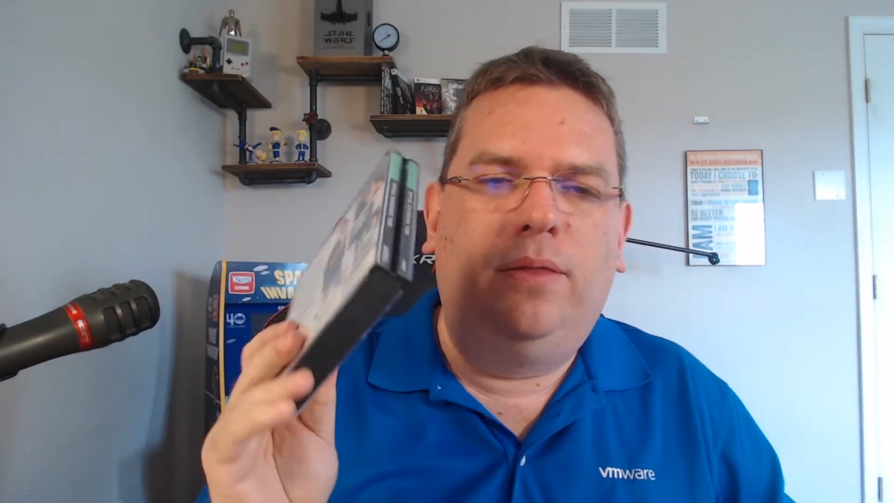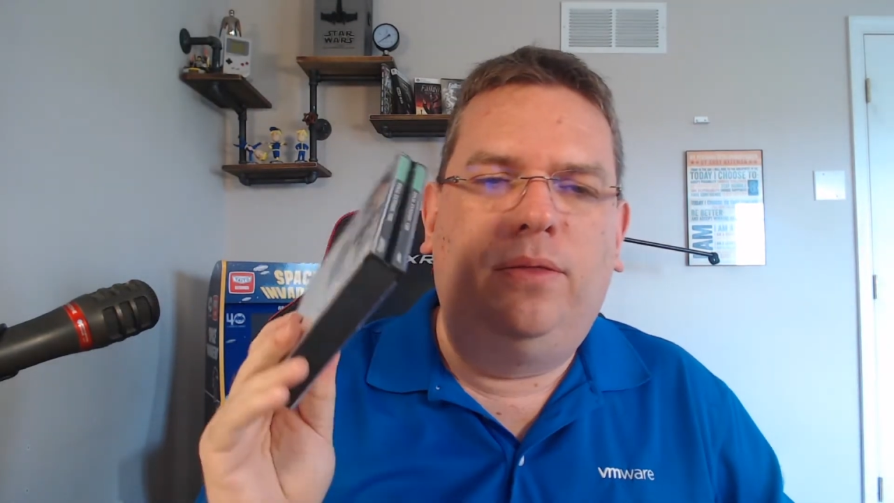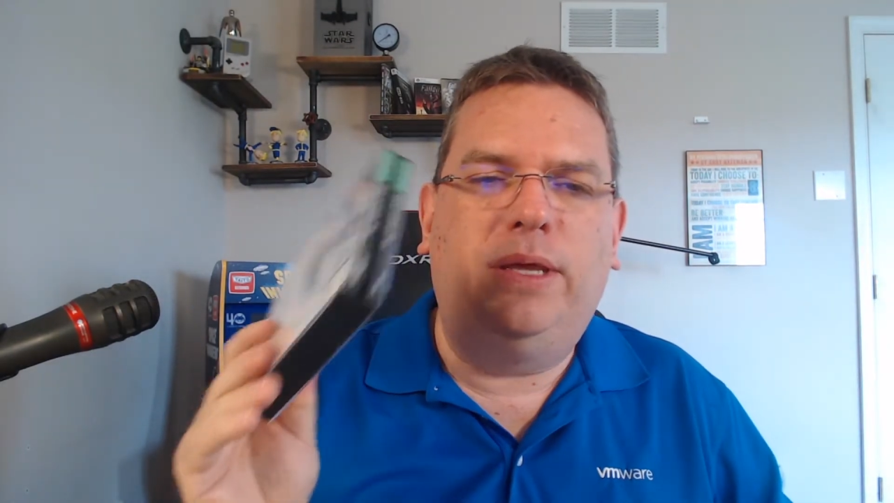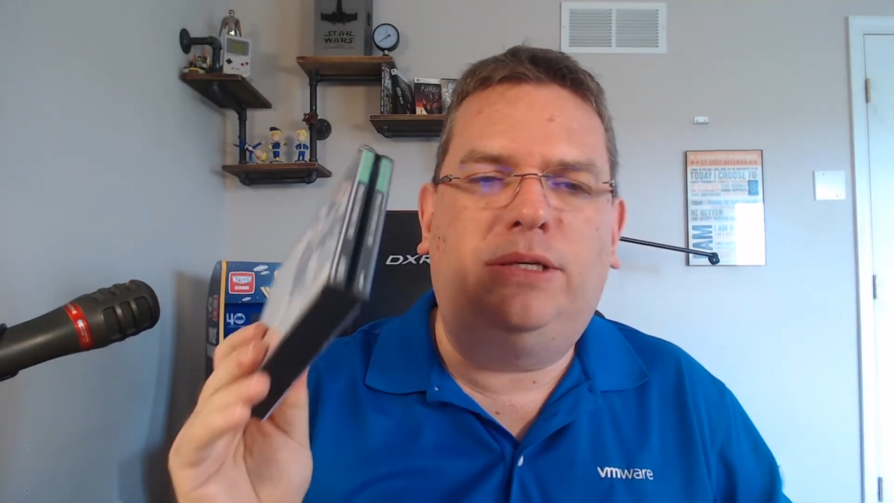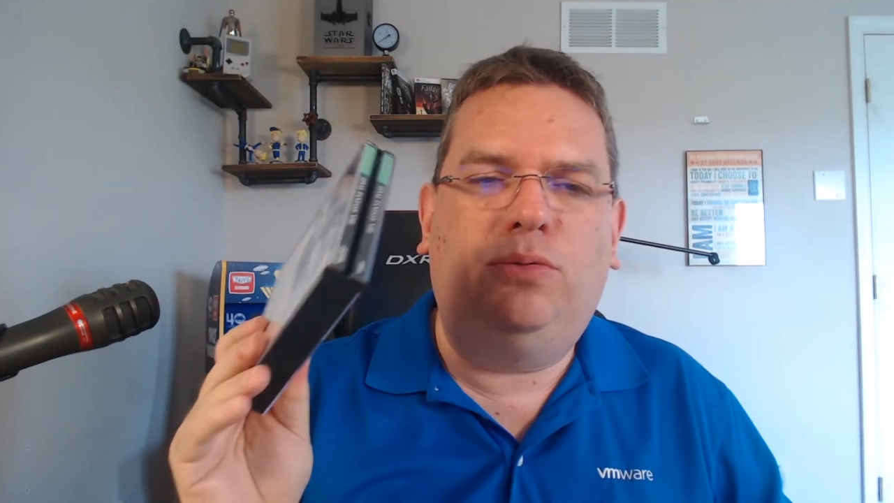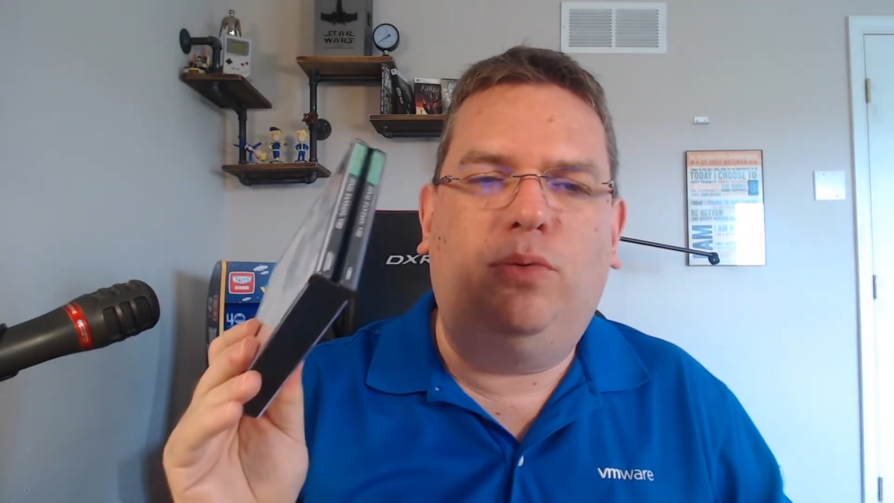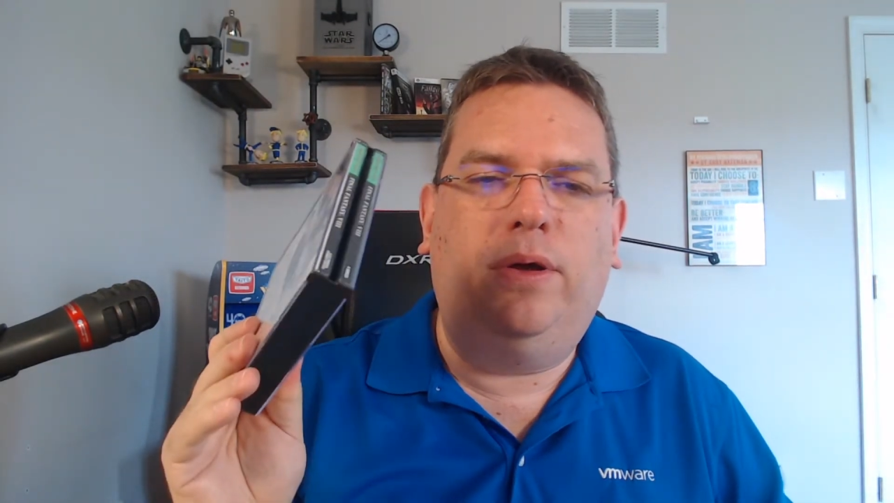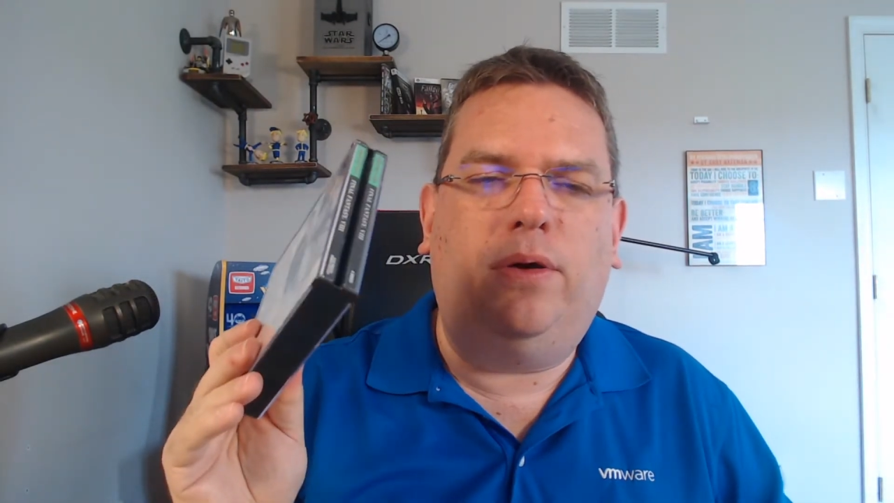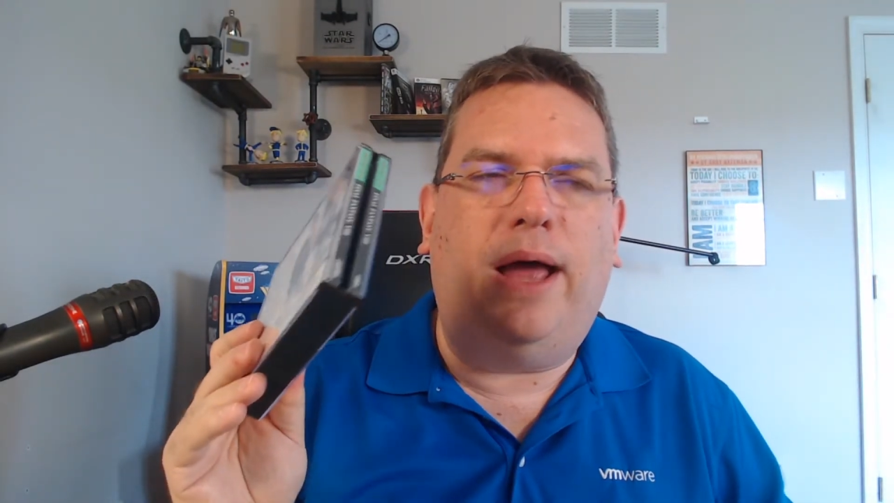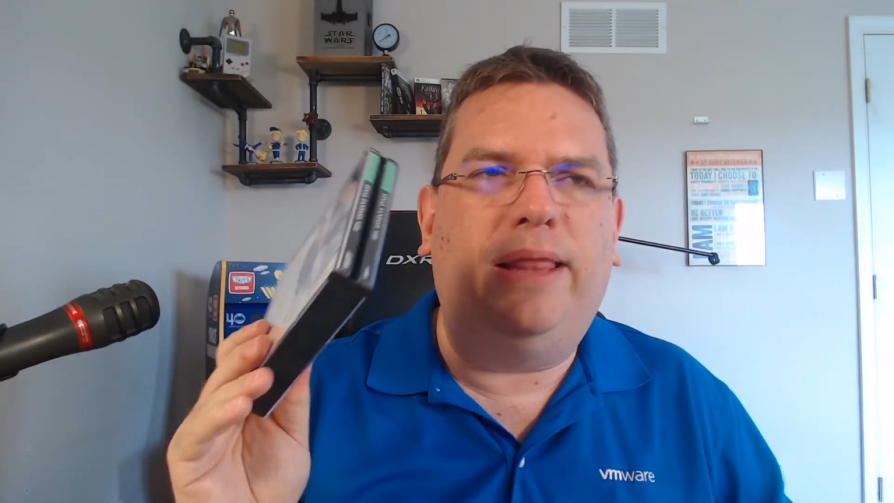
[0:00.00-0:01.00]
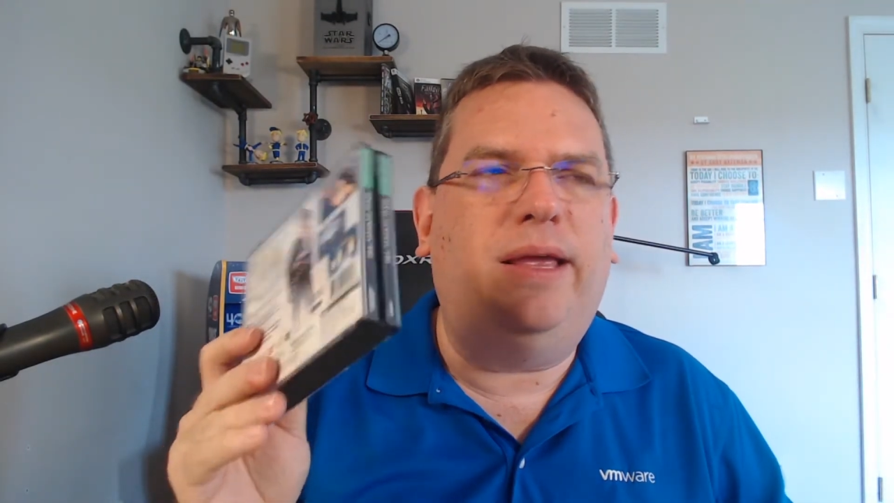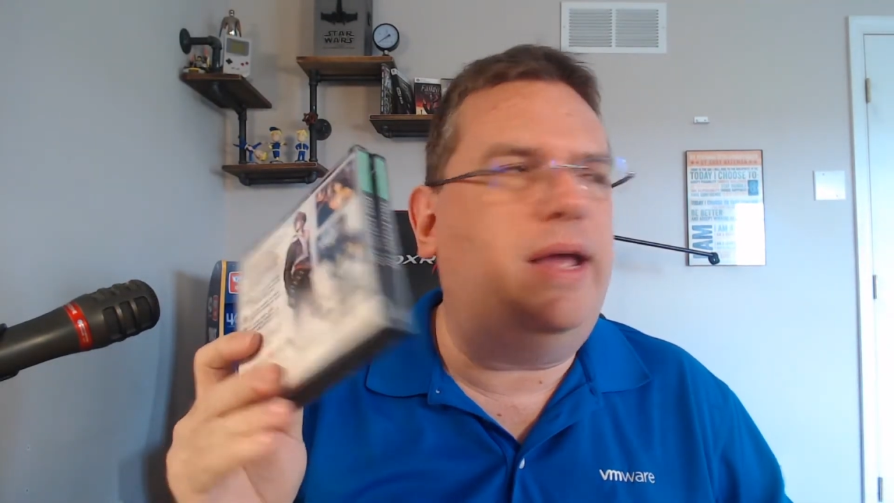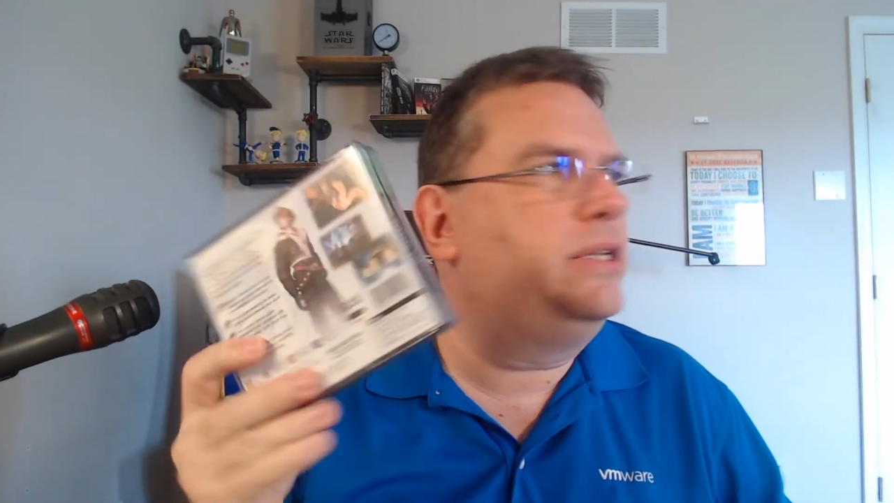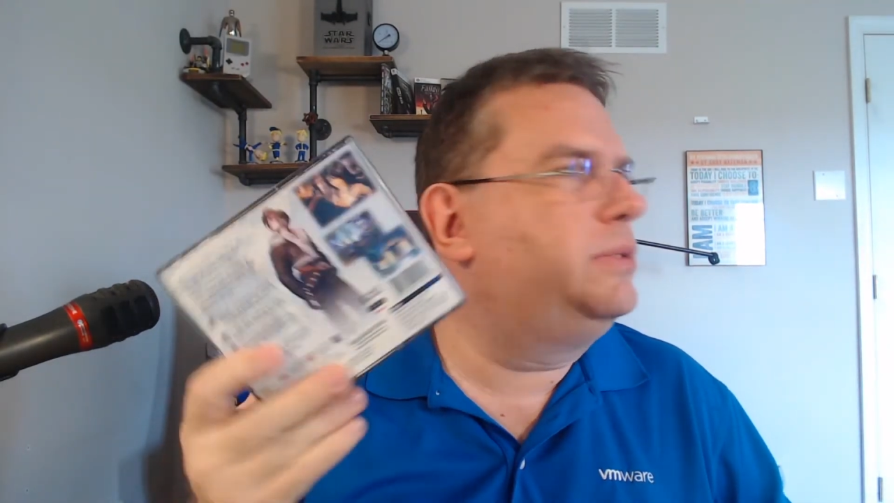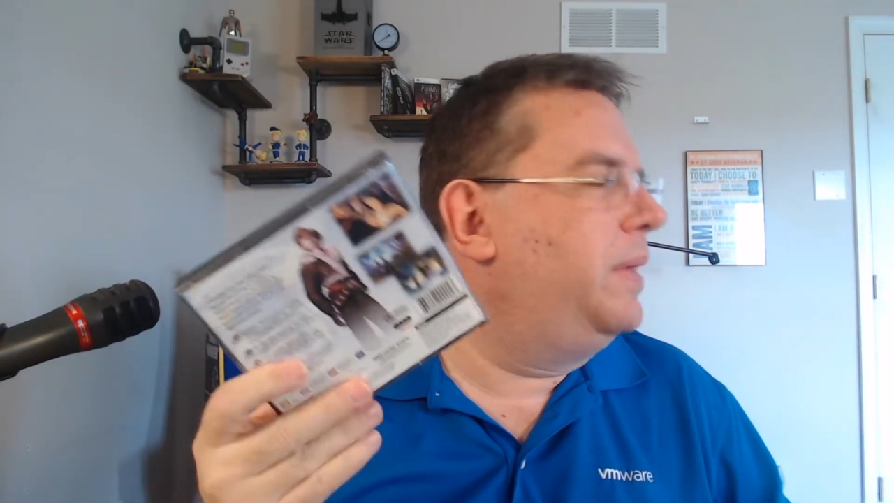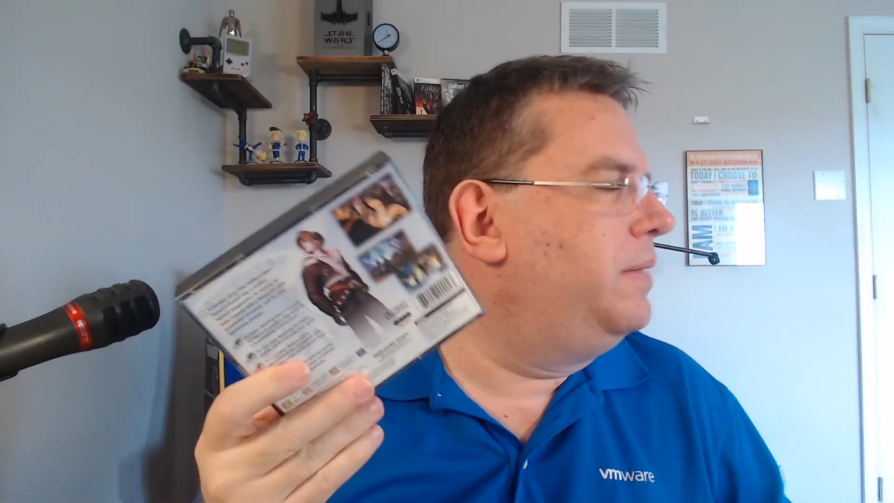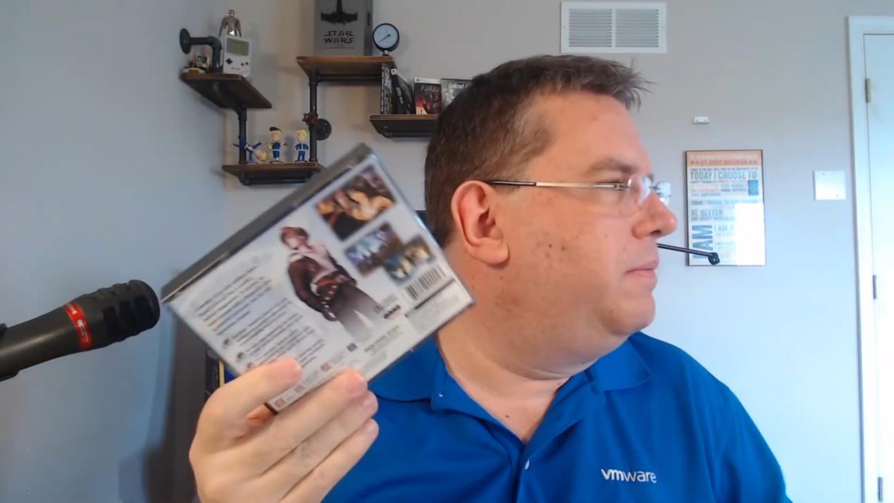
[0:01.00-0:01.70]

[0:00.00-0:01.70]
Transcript: this will, I think I spent